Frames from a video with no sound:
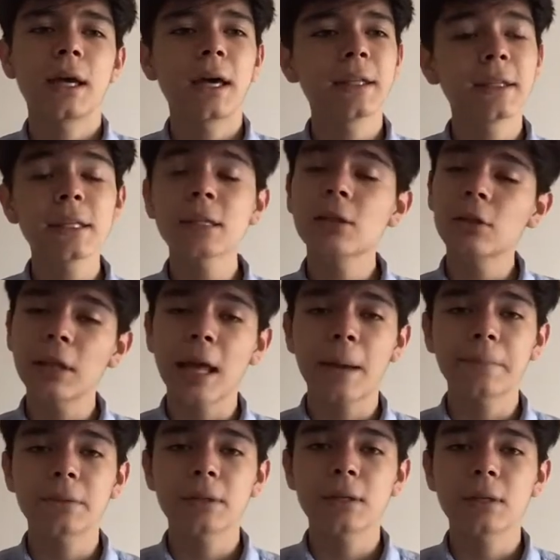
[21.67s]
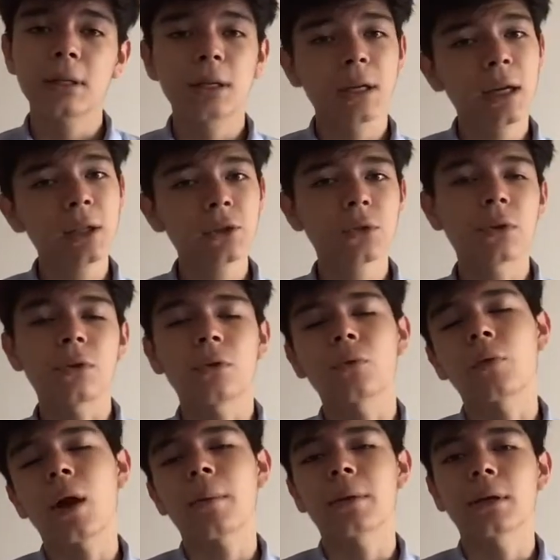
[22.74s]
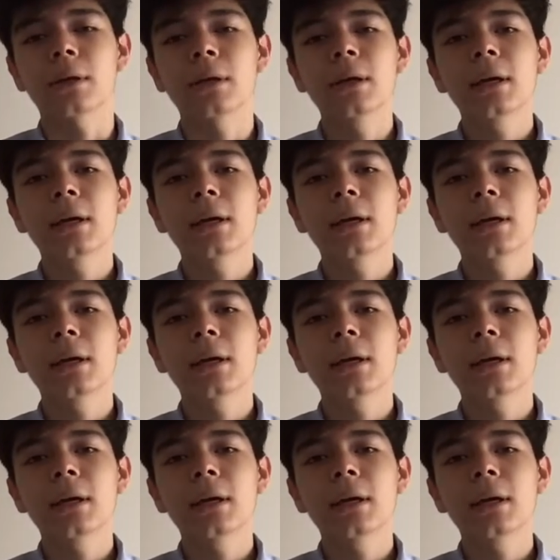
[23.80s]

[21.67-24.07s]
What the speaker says: and these collapsed into their own gravity.